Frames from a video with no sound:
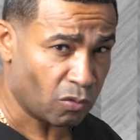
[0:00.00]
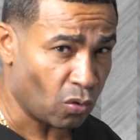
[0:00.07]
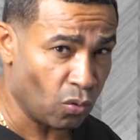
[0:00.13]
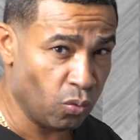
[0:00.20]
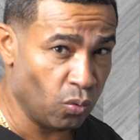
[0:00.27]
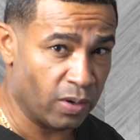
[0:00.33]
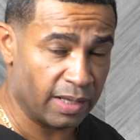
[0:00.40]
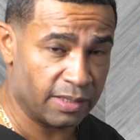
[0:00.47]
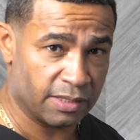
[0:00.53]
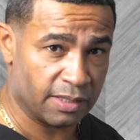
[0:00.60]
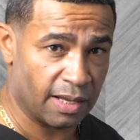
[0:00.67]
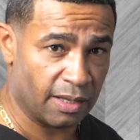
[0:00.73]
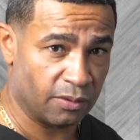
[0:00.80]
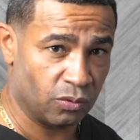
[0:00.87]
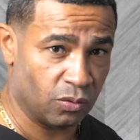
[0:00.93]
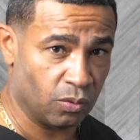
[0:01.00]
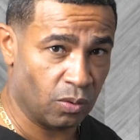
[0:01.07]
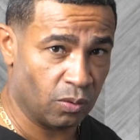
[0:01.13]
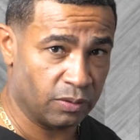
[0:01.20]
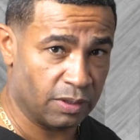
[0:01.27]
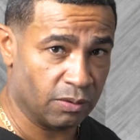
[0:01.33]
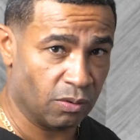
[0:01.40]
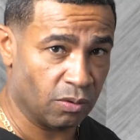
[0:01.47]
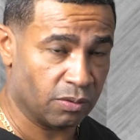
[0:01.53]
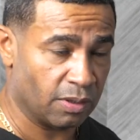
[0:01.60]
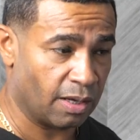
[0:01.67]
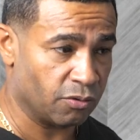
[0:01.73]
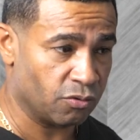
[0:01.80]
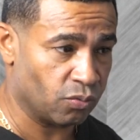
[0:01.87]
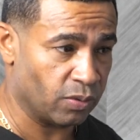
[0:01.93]
Who gets
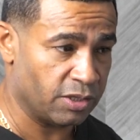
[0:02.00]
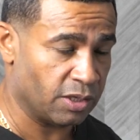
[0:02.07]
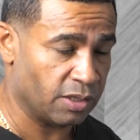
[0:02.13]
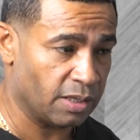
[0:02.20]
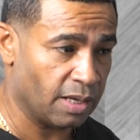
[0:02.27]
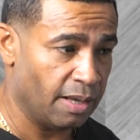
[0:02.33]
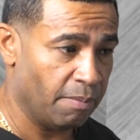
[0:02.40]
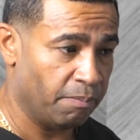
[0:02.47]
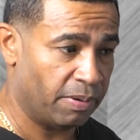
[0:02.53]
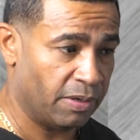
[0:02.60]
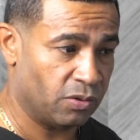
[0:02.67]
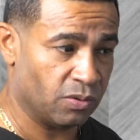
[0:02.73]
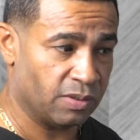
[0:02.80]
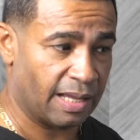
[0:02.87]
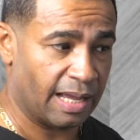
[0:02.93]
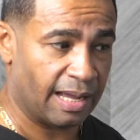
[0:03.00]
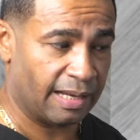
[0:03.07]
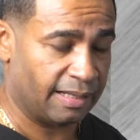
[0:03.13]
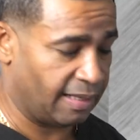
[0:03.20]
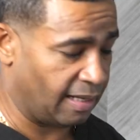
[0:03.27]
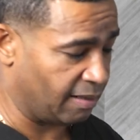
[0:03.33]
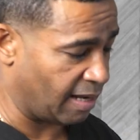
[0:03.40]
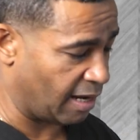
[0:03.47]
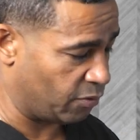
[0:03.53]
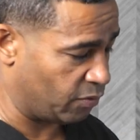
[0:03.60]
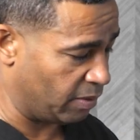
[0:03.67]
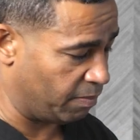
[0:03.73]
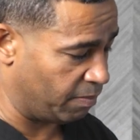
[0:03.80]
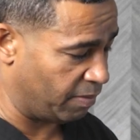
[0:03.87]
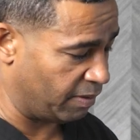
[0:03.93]
duodenal switches? Patients that had a gastric
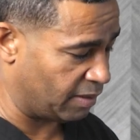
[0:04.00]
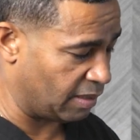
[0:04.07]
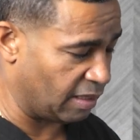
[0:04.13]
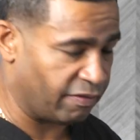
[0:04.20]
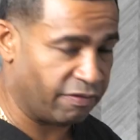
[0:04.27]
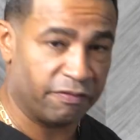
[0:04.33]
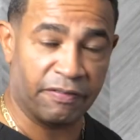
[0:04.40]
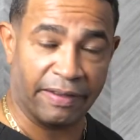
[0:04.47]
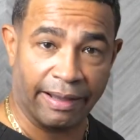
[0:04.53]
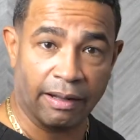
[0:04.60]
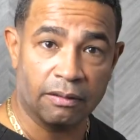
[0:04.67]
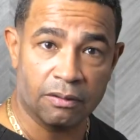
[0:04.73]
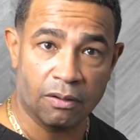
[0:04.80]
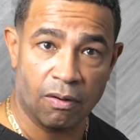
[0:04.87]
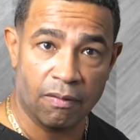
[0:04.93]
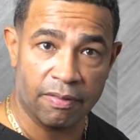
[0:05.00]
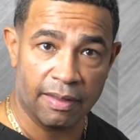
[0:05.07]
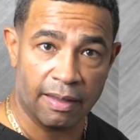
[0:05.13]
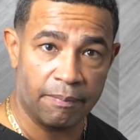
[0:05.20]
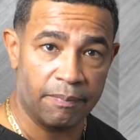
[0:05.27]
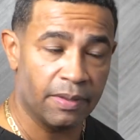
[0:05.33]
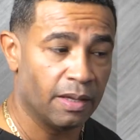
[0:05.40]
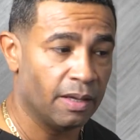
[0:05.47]
sleeve failed on them,